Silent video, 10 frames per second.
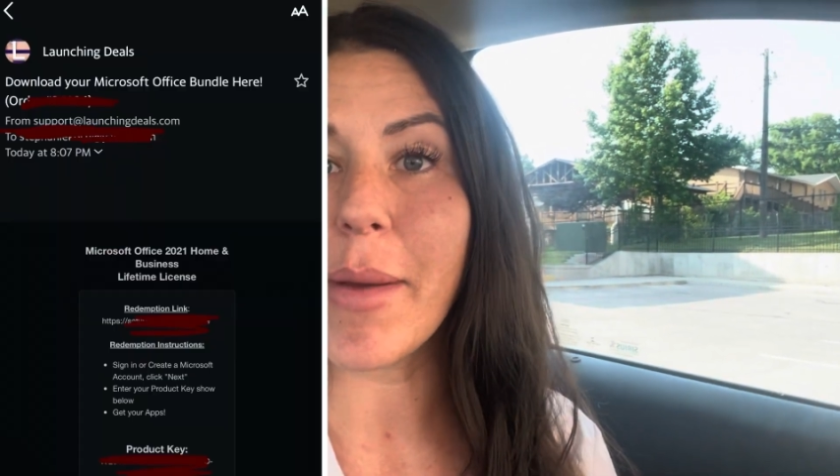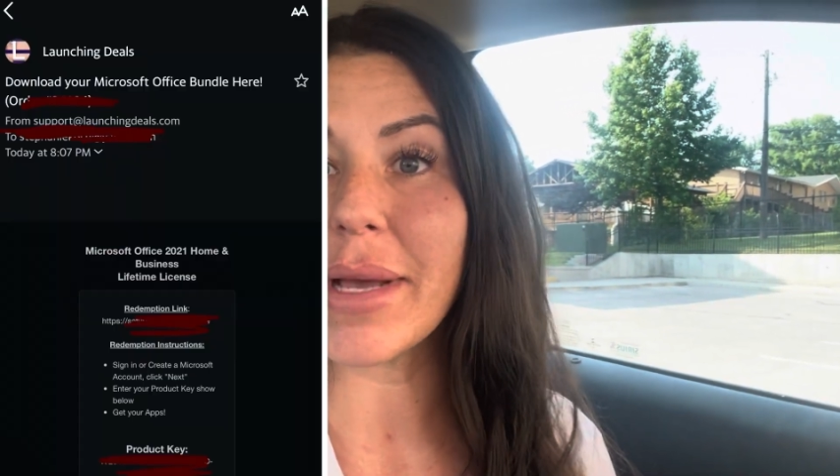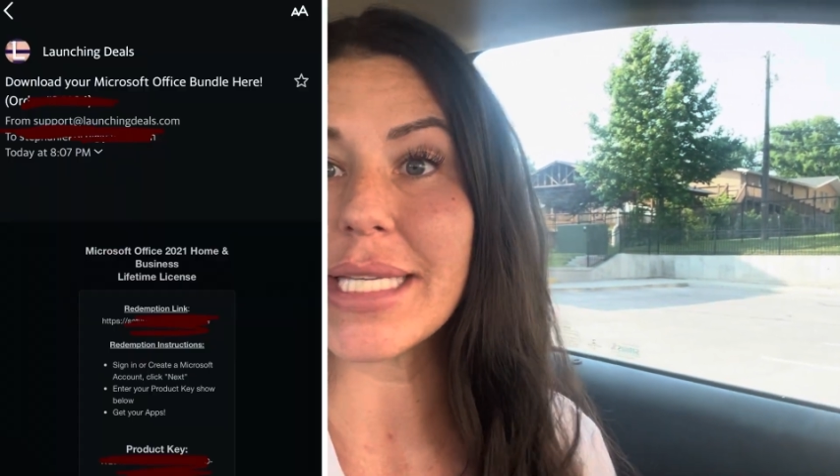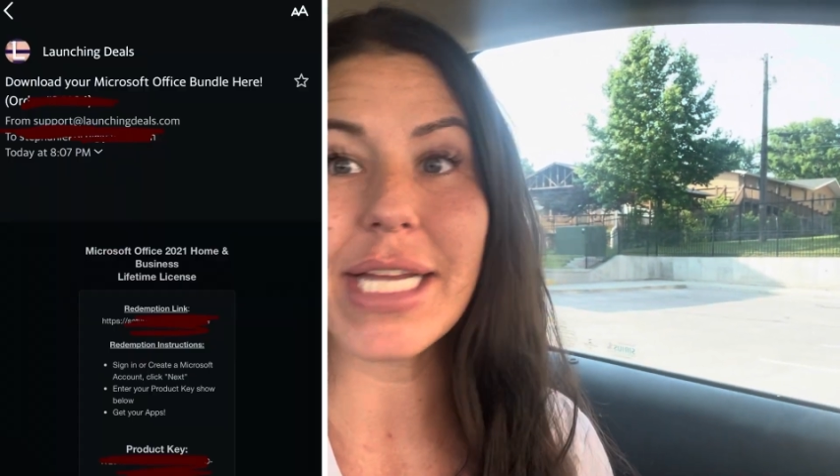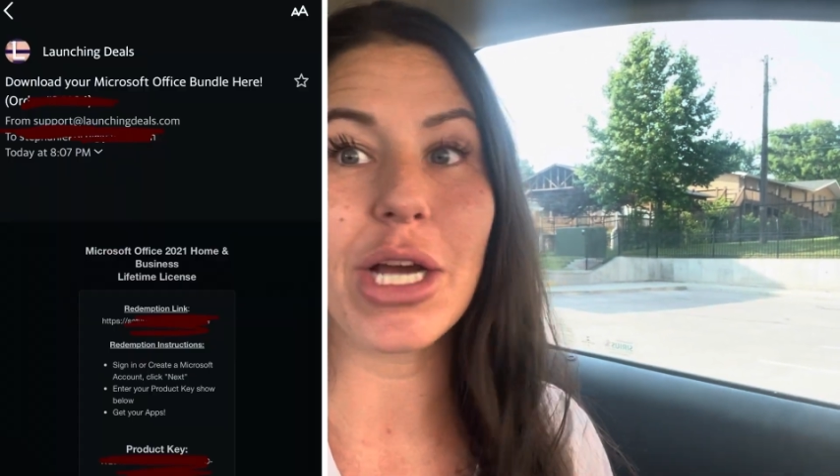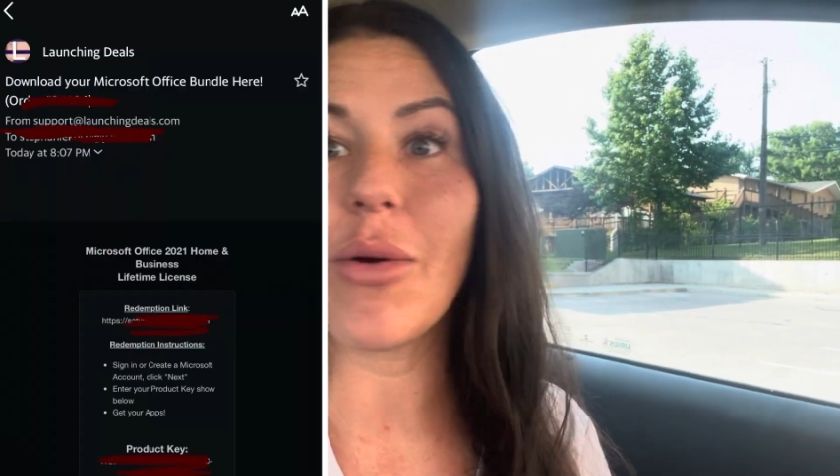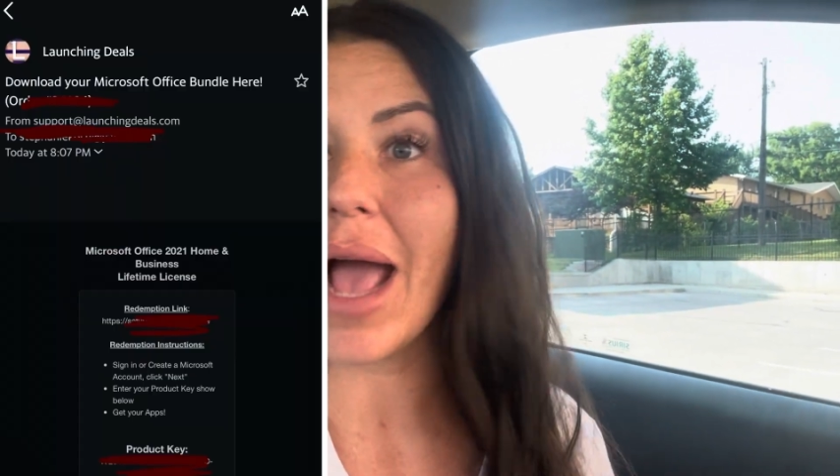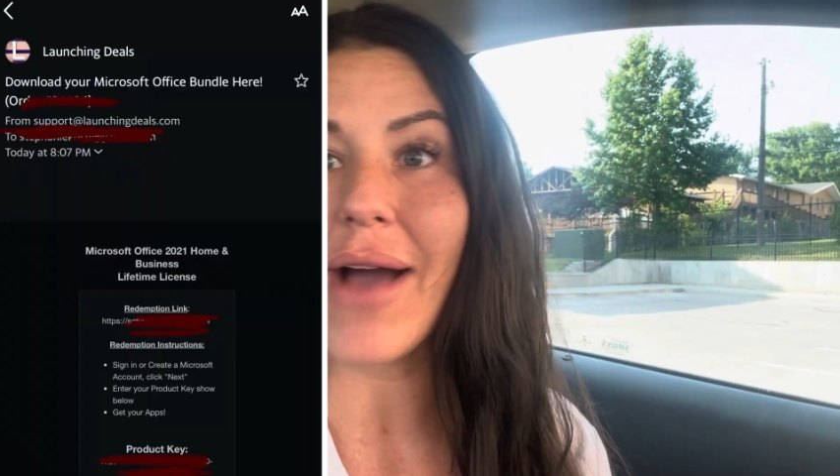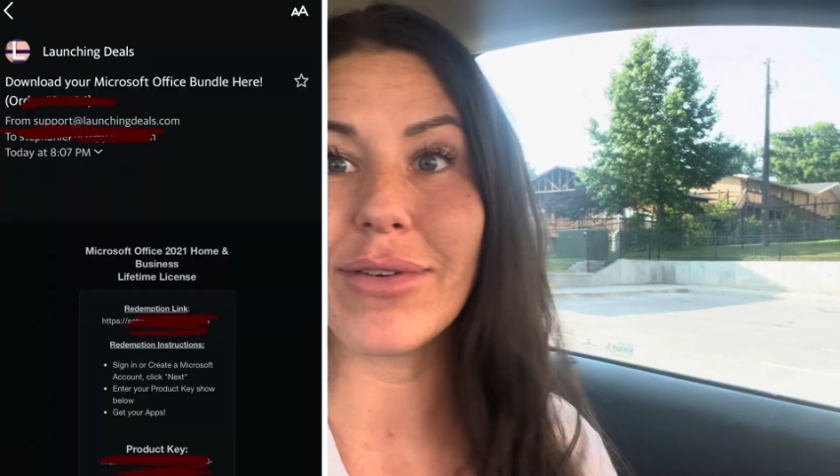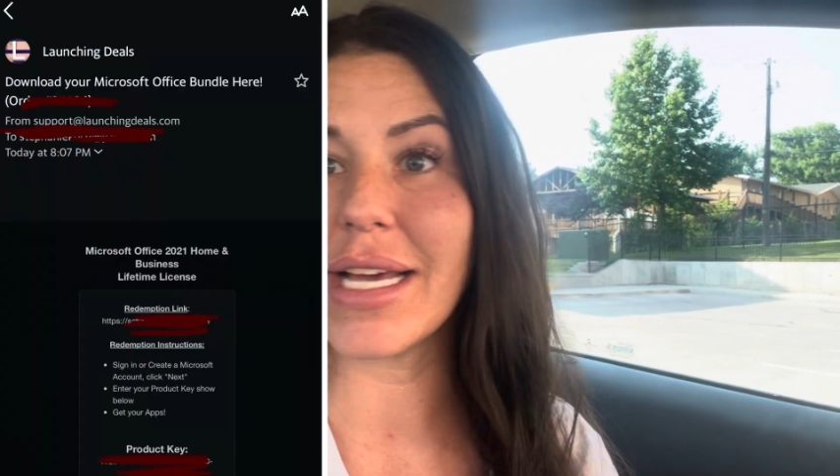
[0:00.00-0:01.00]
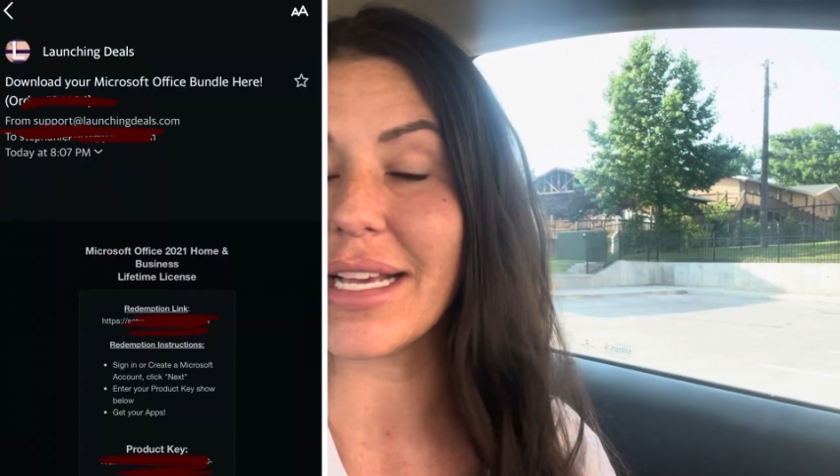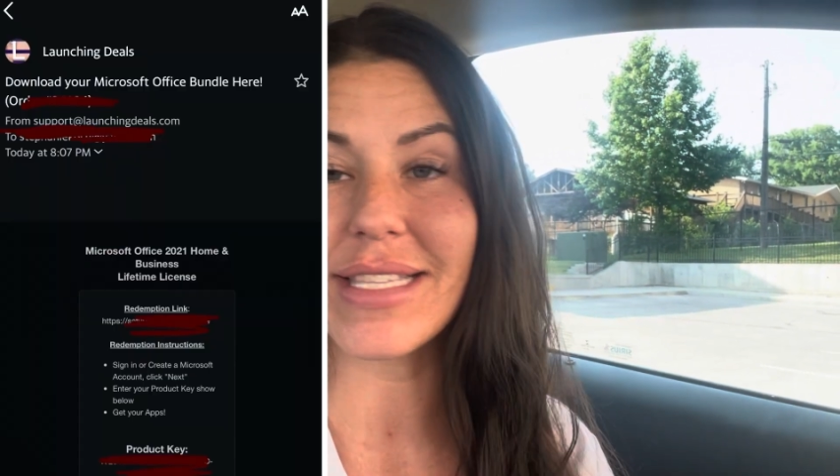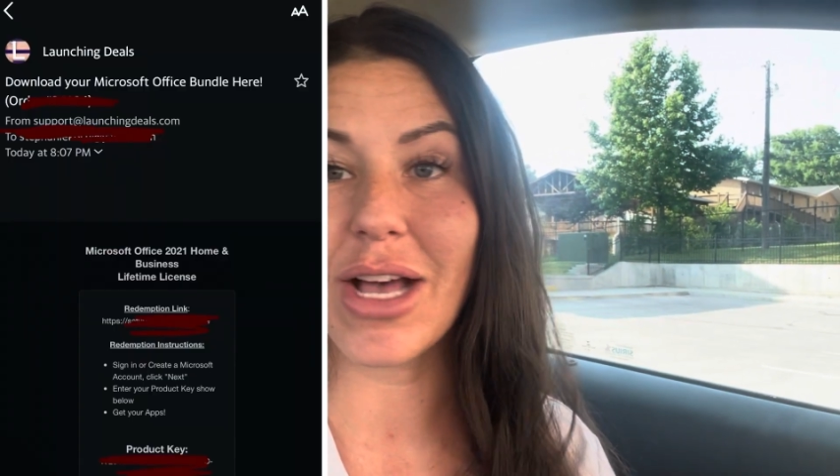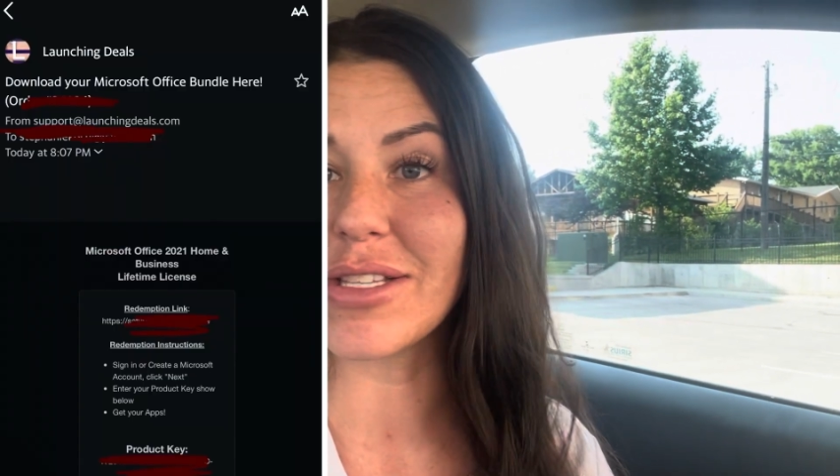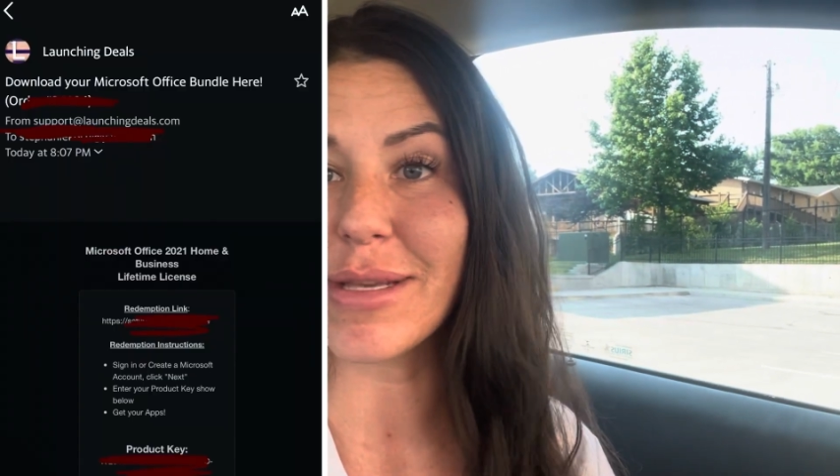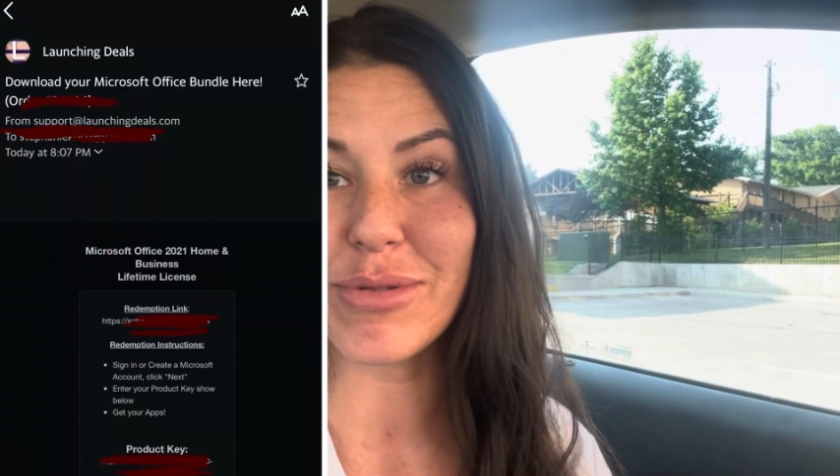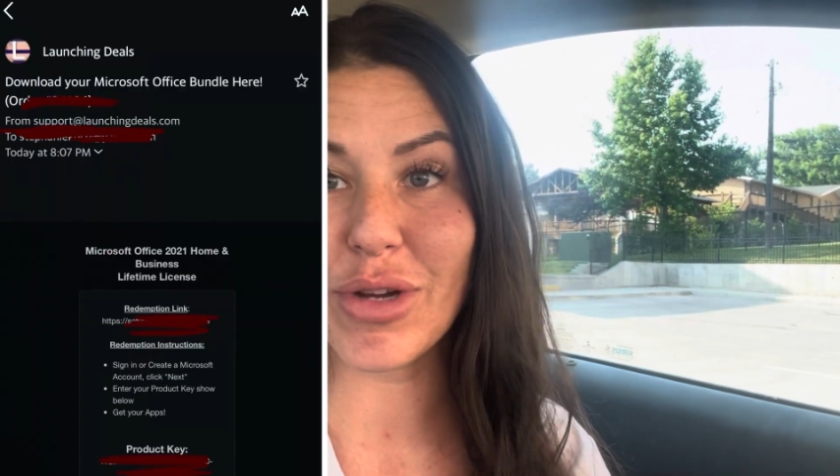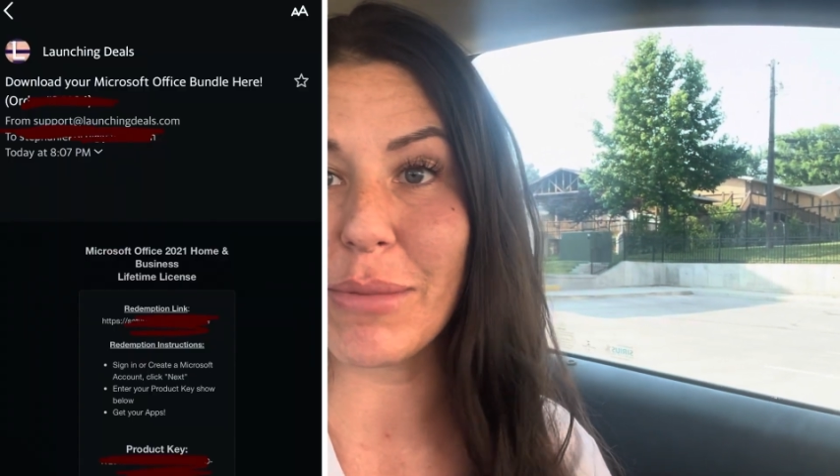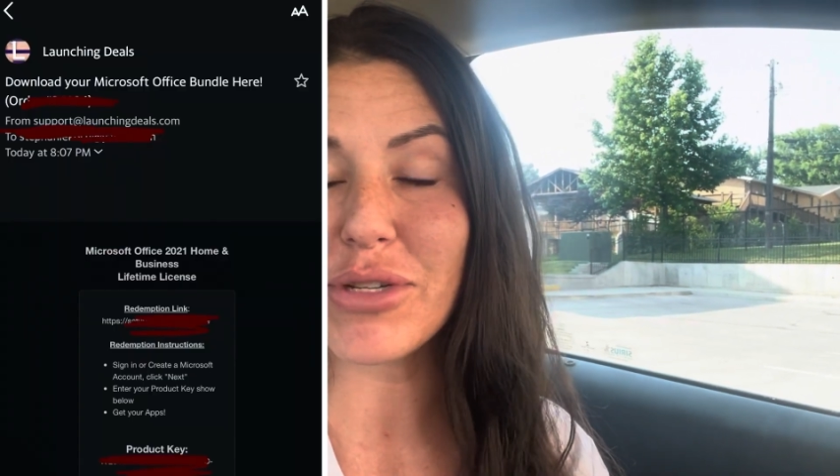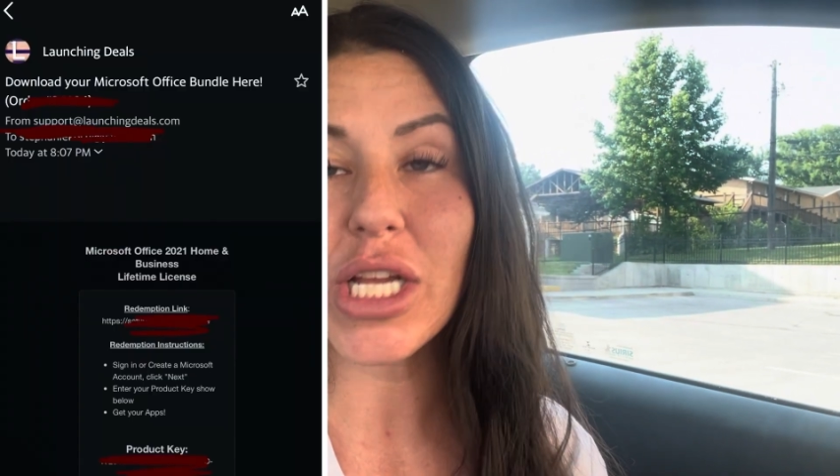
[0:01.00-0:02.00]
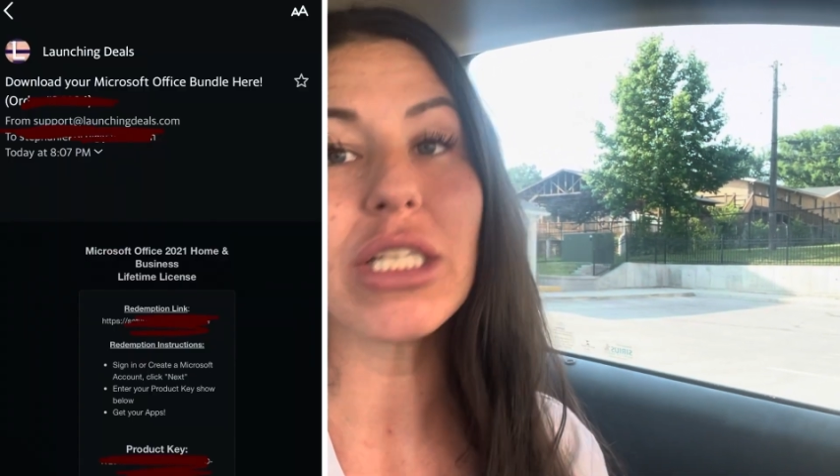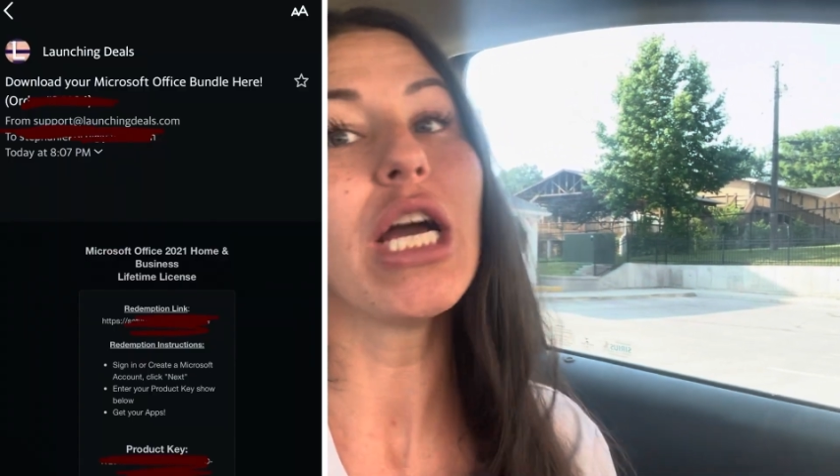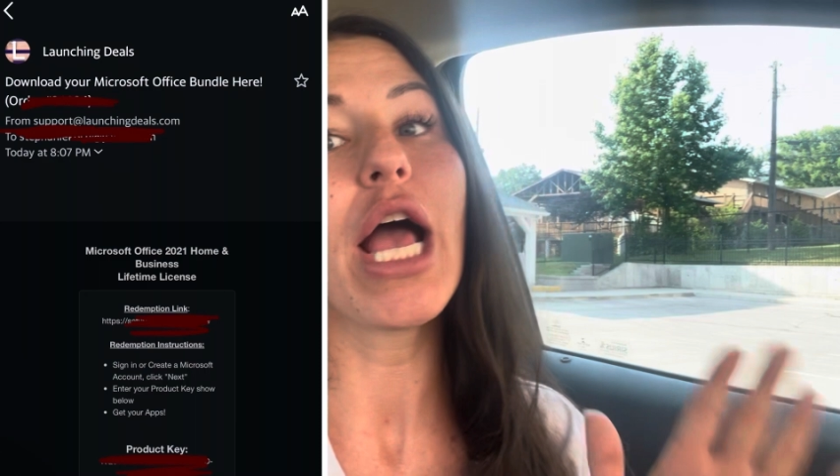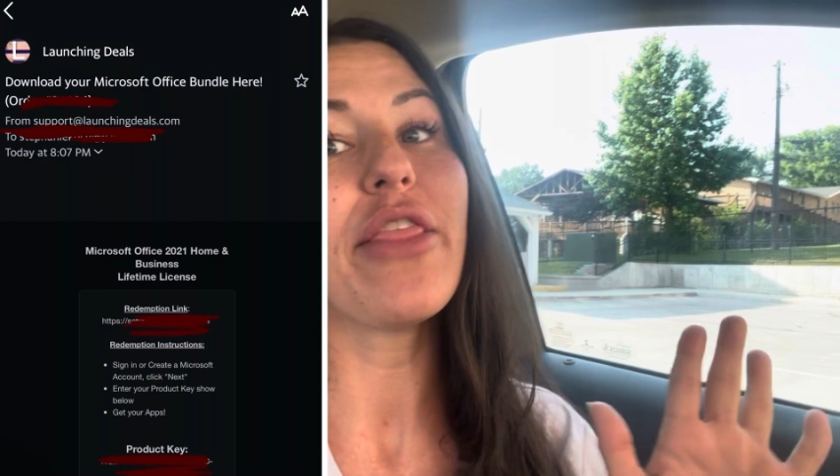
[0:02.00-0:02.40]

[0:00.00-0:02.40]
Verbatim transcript: because I don't have an Excel subscription.